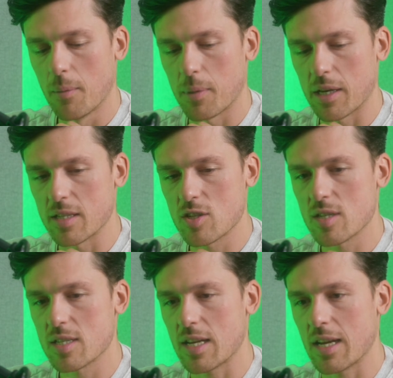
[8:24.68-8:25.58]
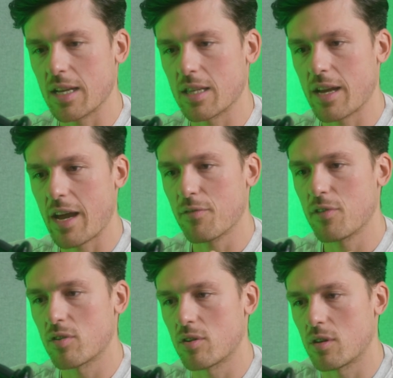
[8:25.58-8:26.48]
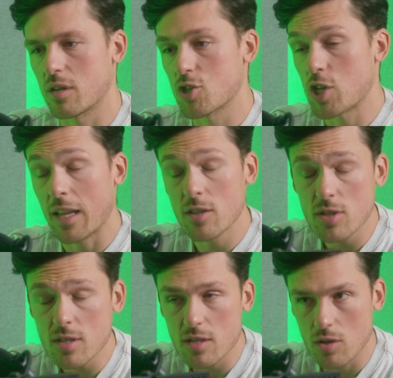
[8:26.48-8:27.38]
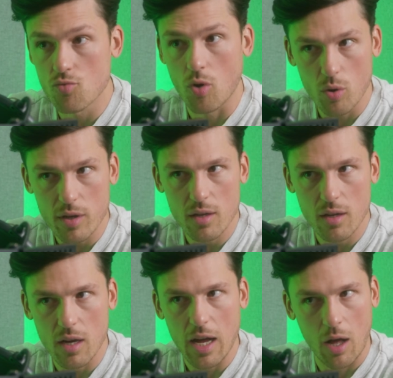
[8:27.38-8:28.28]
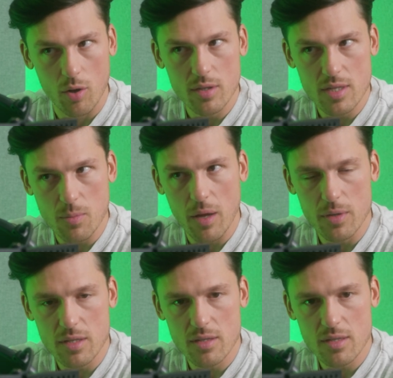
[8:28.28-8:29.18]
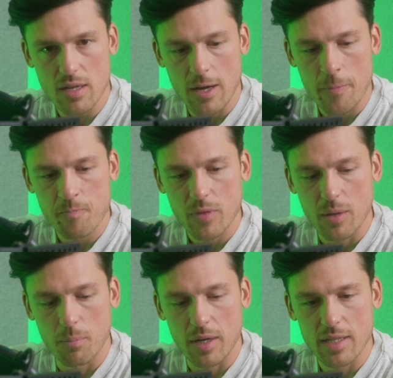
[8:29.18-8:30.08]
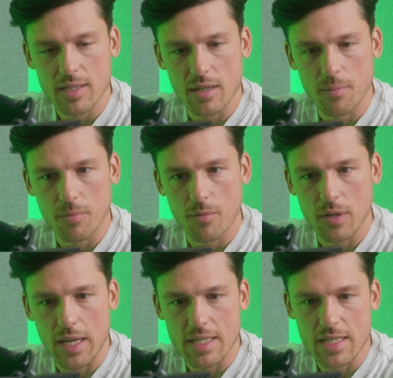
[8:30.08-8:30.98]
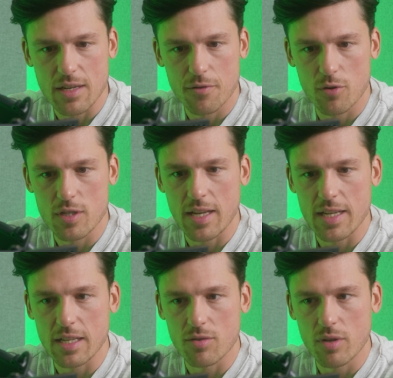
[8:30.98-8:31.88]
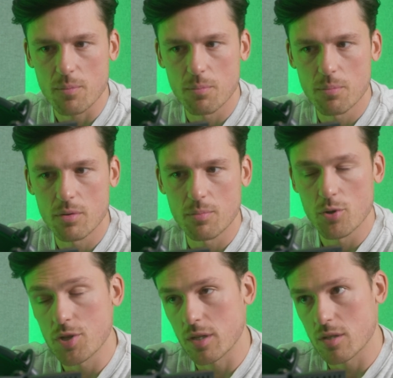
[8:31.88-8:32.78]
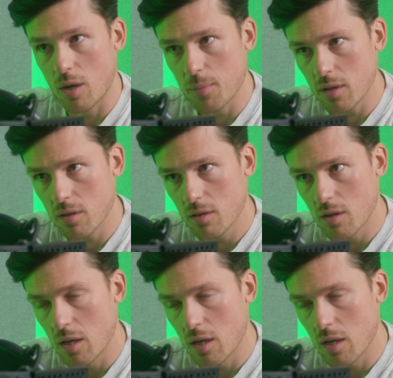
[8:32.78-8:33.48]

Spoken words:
But let's just say they have their challenges in rolling out these smart meters. But as I said, 14A is like really pushing the topic.